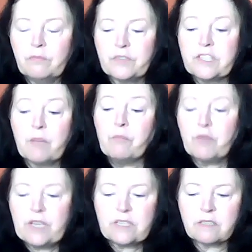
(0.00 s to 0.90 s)
for some
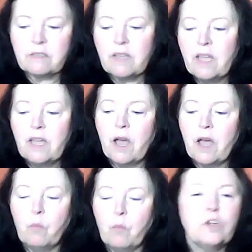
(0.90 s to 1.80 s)
reason,
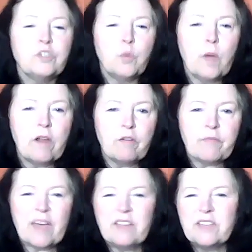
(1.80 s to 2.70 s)
weren't aware of
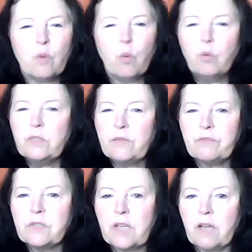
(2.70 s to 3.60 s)
that. There's all
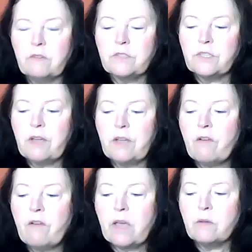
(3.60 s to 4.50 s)
different kinds of
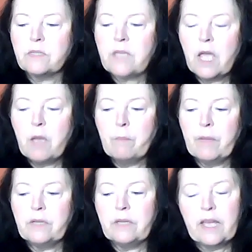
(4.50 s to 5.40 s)
scenarios,
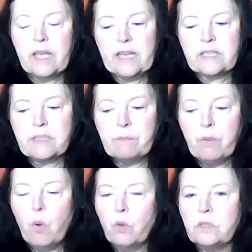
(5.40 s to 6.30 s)
but it's
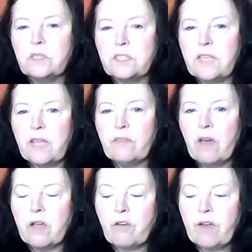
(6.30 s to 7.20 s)
important to take the
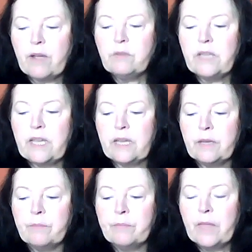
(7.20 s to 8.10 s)
higher ground
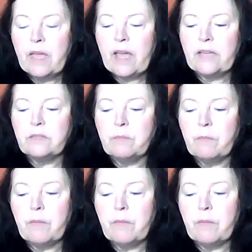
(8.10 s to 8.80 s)
here and